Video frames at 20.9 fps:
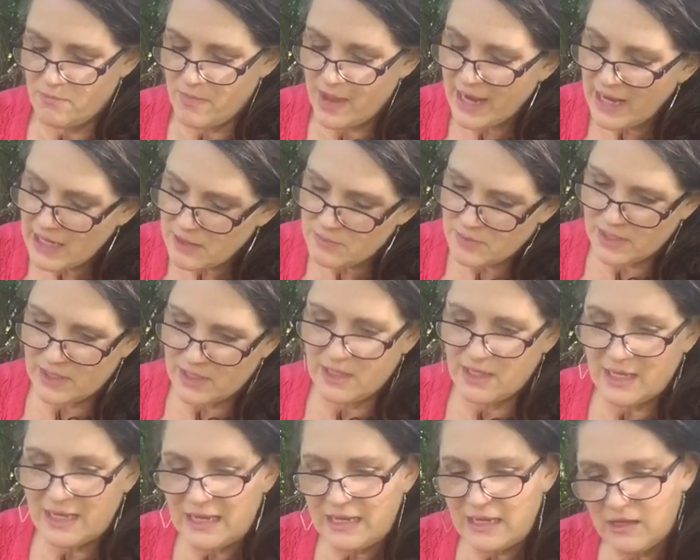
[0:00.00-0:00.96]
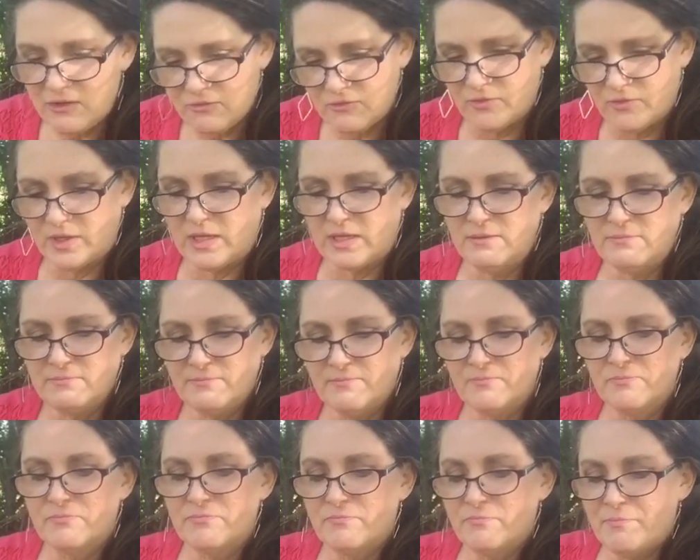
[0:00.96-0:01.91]
maybe even
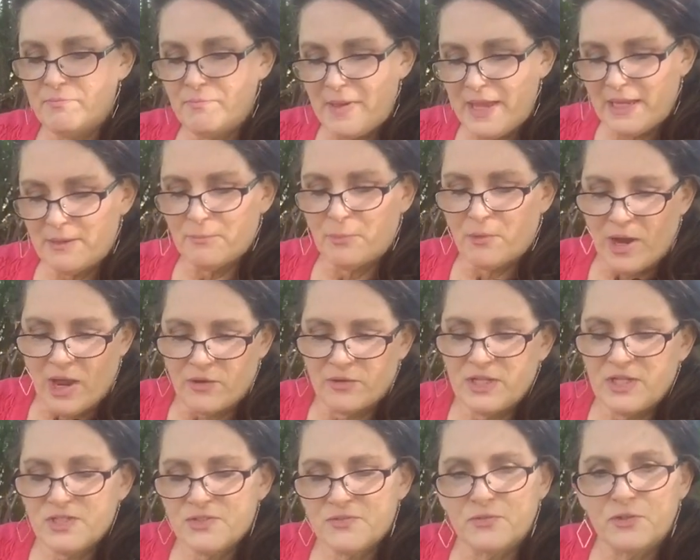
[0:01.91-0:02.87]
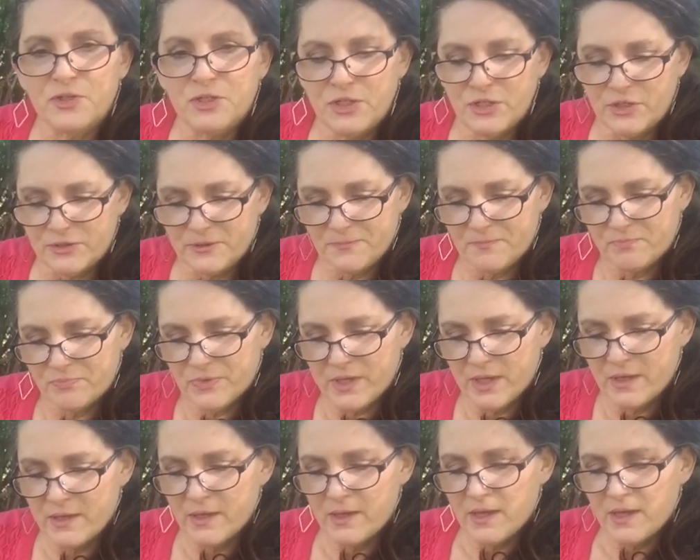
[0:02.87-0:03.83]
make brownies for you,
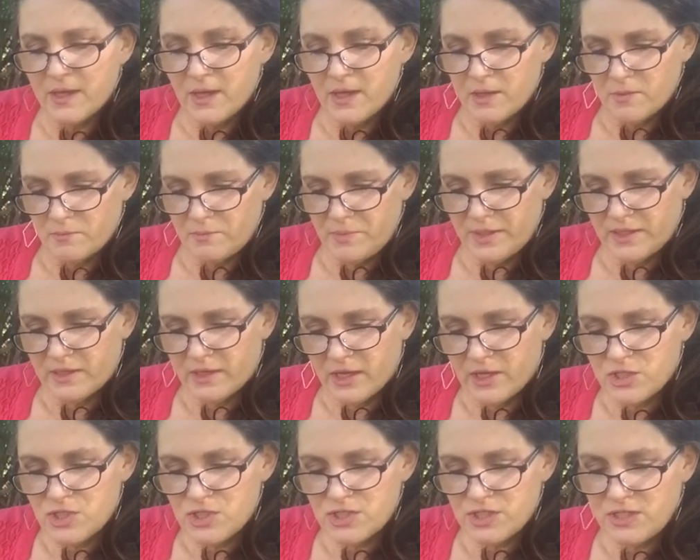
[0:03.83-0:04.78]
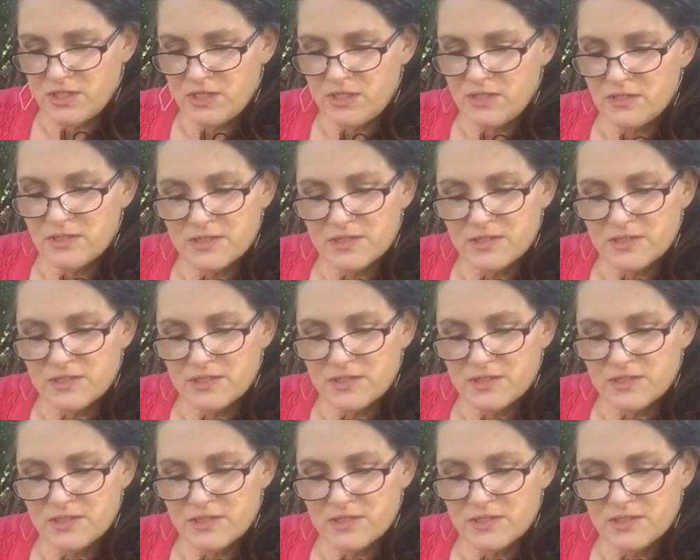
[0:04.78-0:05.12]
because she